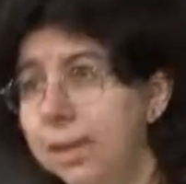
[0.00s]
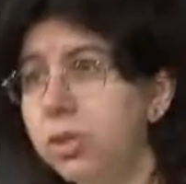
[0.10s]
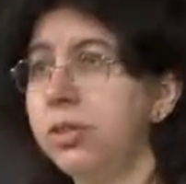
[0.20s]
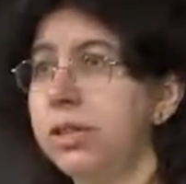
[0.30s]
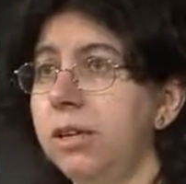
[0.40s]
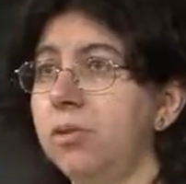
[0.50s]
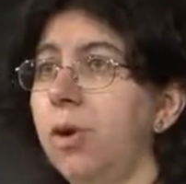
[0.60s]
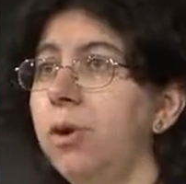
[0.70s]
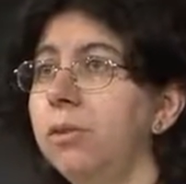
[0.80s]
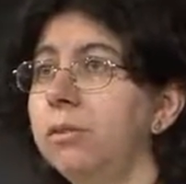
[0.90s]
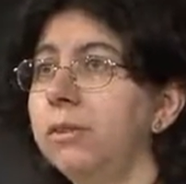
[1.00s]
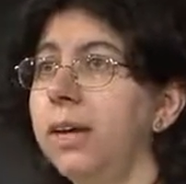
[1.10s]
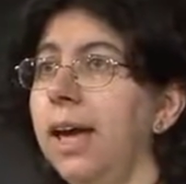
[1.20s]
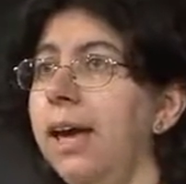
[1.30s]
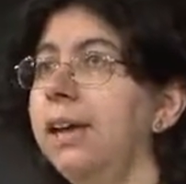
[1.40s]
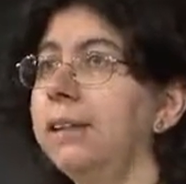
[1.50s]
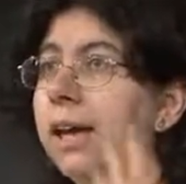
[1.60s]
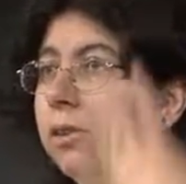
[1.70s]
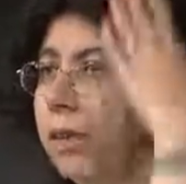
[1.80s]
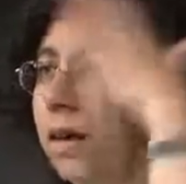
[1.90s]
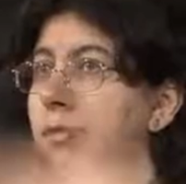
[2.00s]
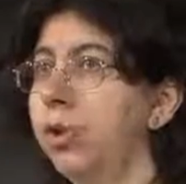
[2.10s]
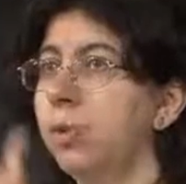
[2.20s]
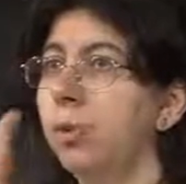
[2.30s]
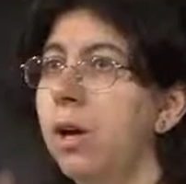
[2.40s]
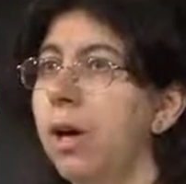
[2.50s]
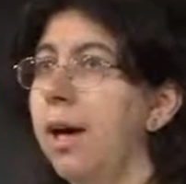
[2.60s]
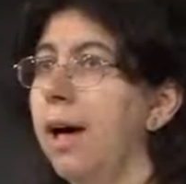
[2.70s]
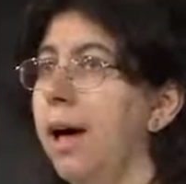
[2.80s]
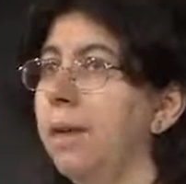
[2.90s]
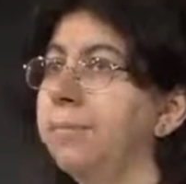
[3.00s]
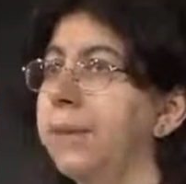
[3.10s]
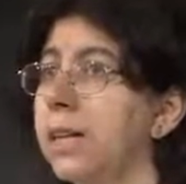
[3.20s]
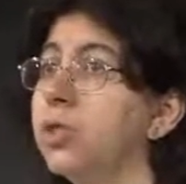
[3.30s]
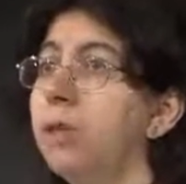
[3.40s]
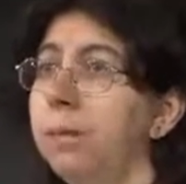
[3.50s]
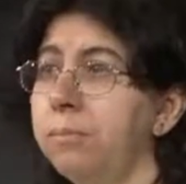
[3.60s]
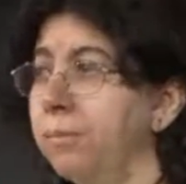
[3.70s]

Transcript: it to zero, okay, and that will give you um, extreme